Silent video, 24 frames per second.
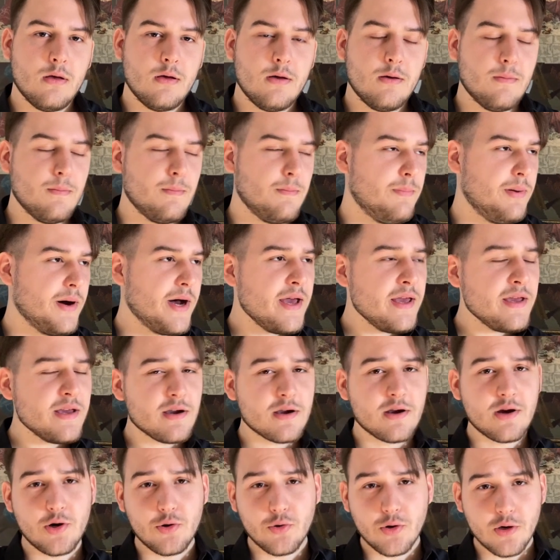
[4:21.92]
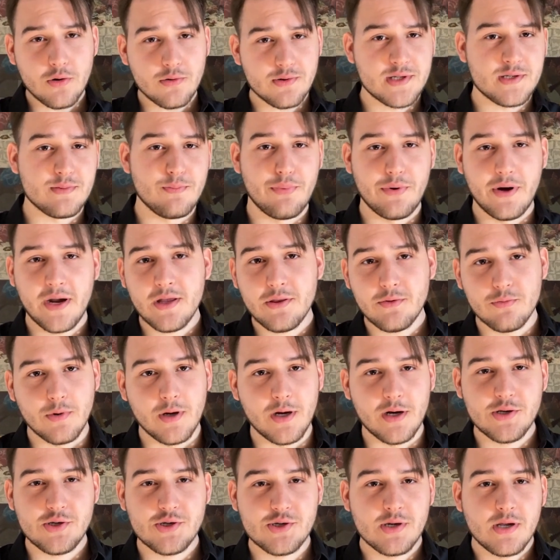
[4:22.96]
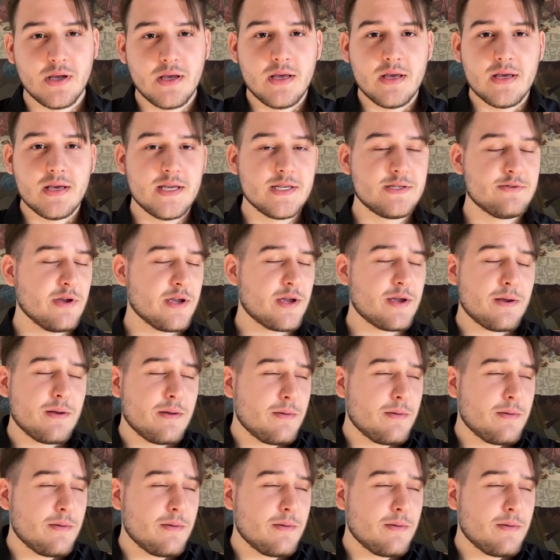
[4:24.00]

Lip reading: Buying a clothes brand watch is like